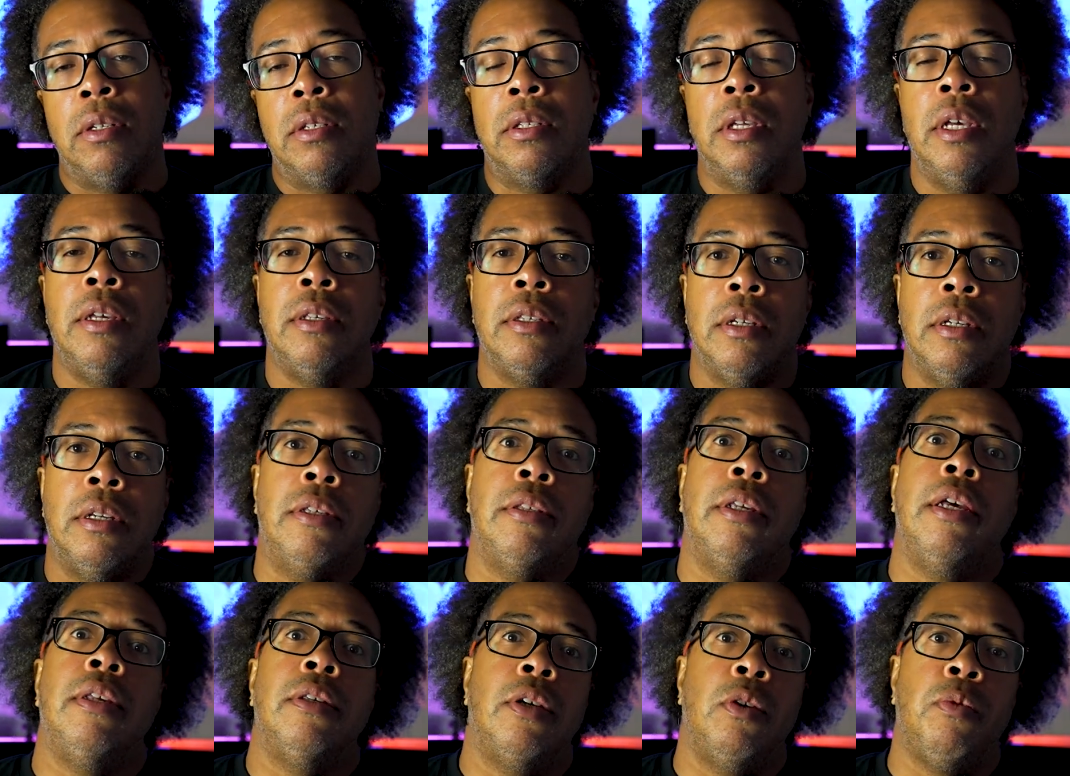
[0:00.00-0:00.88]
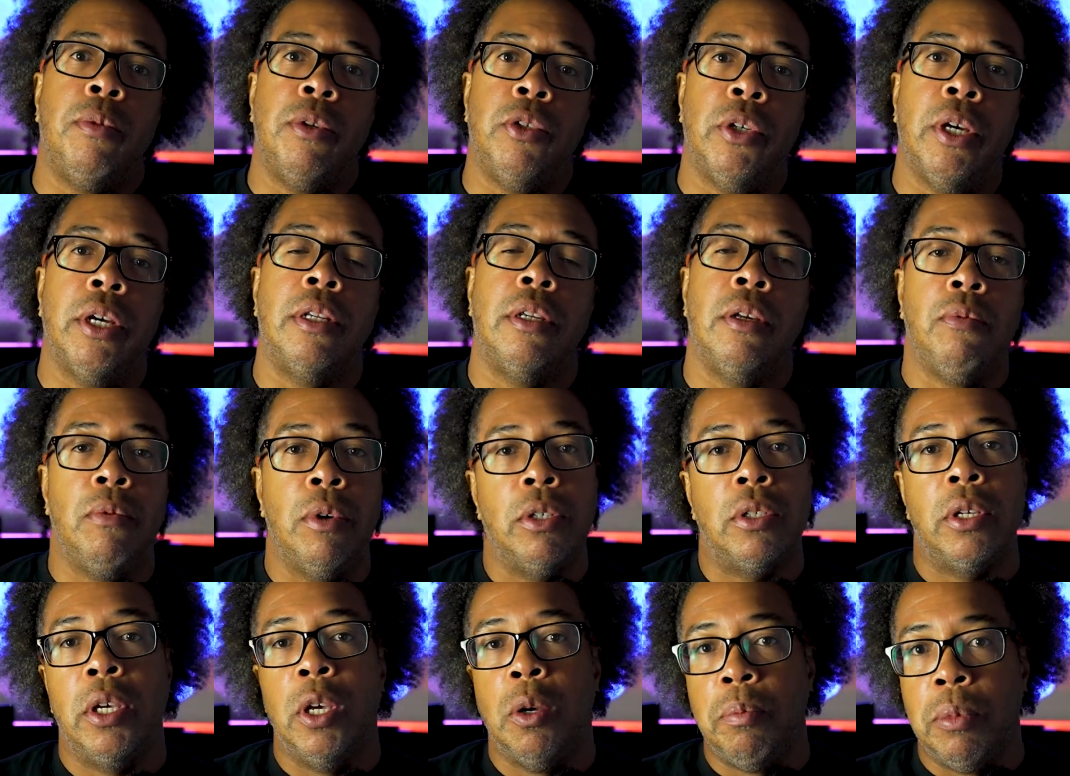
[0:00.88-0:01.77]
the states and the states could reject it
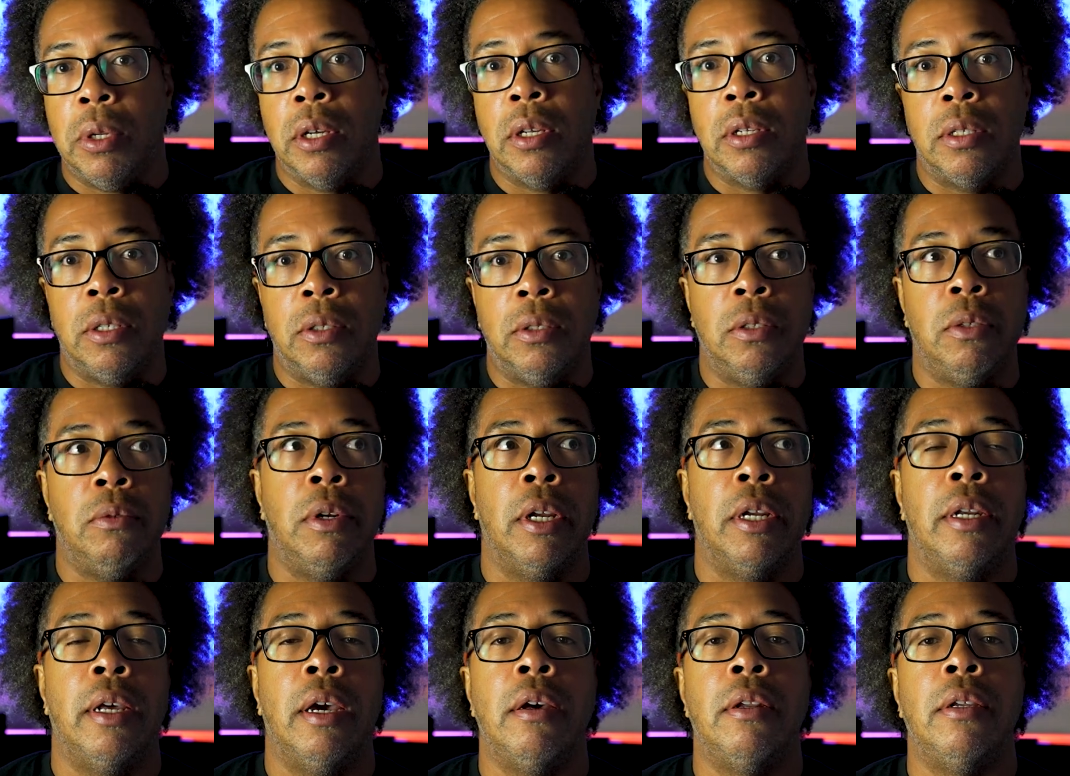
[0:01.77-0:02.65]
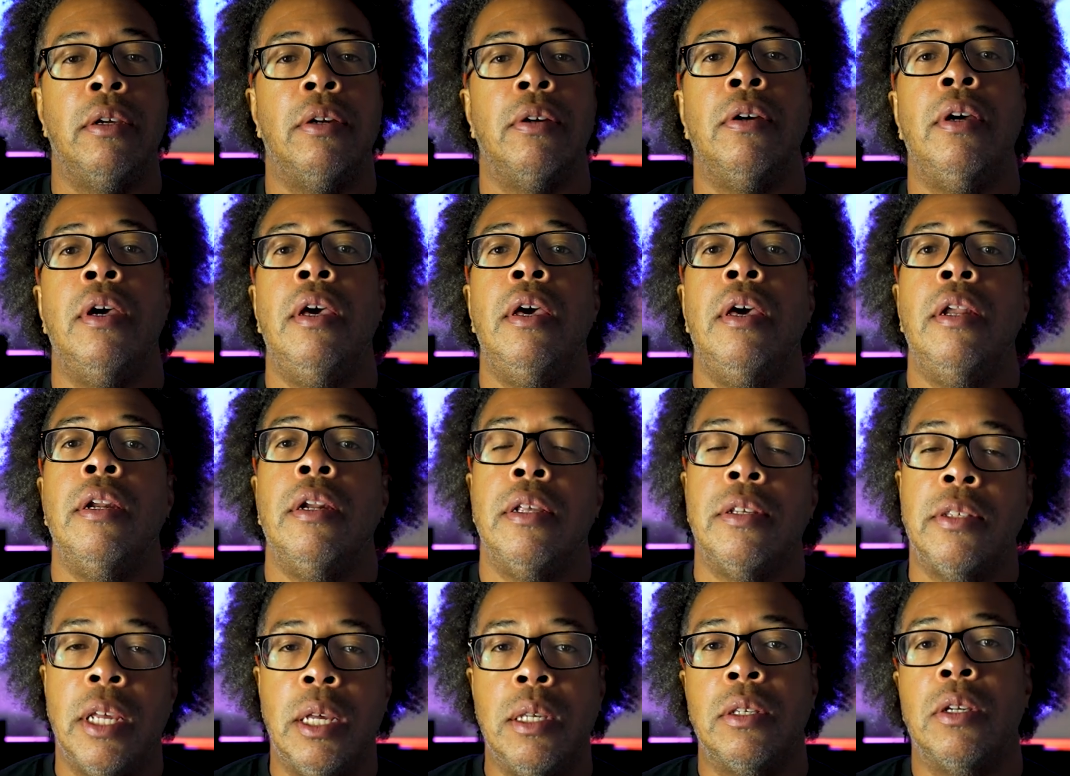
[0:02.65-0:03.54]
which kemp does do that down here
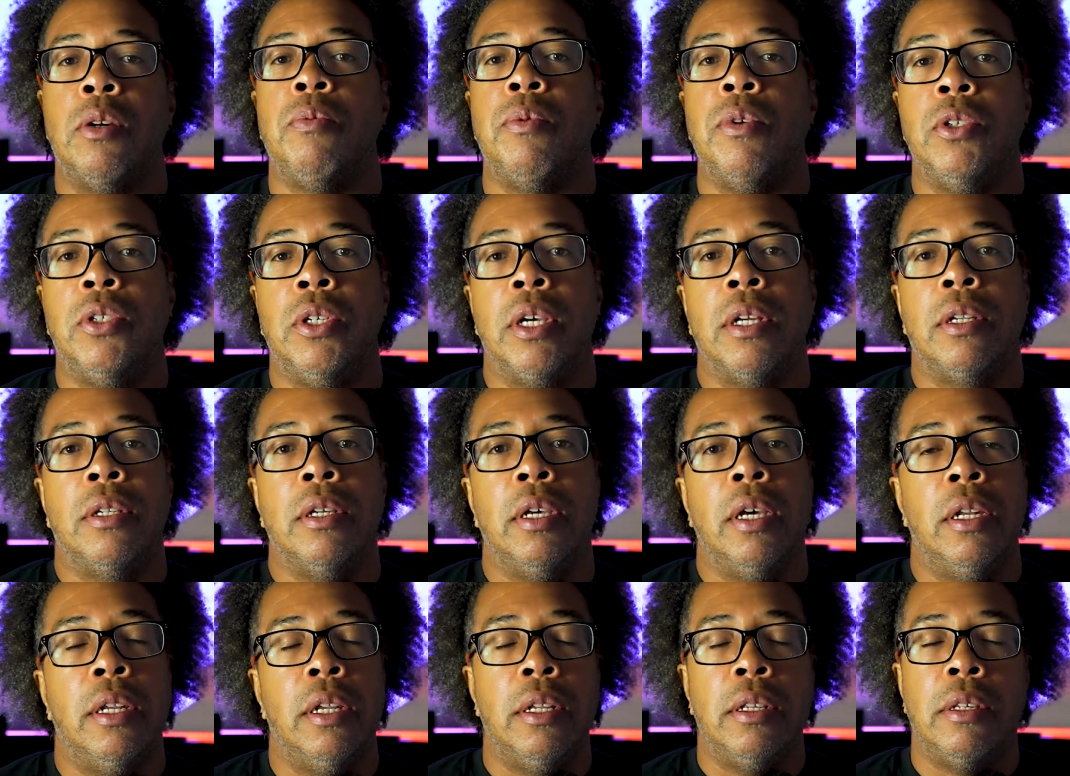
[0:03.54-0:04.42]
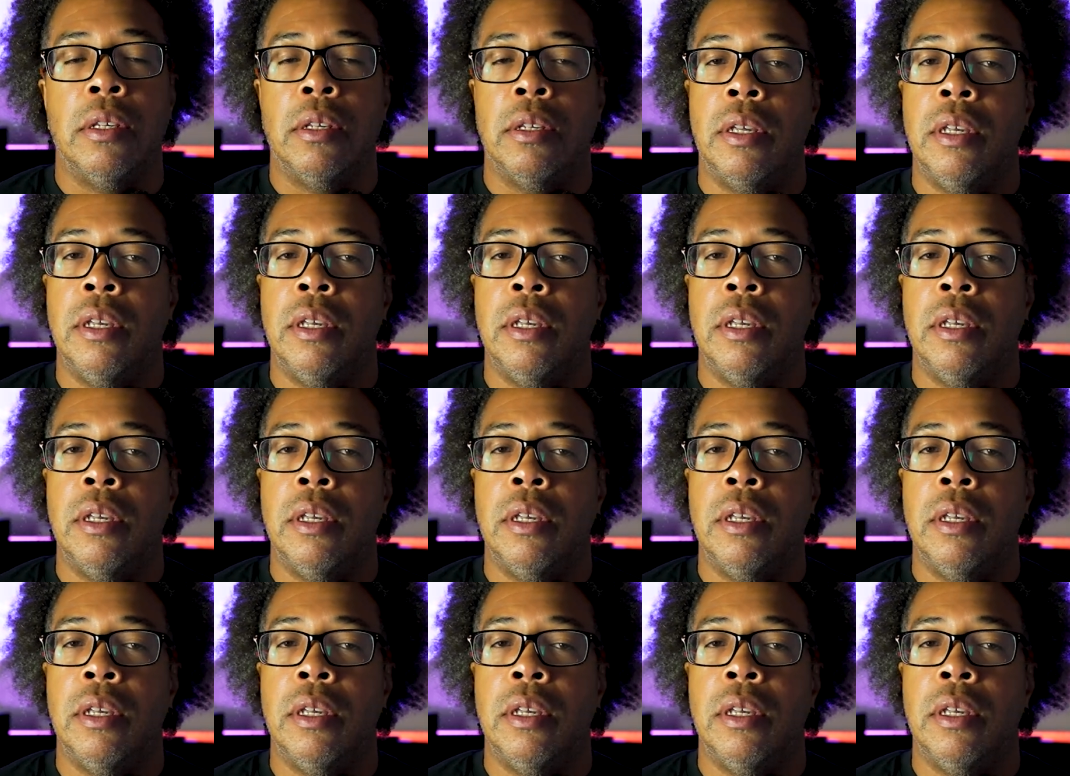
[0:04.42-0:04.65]
the states could reject it and then it's a,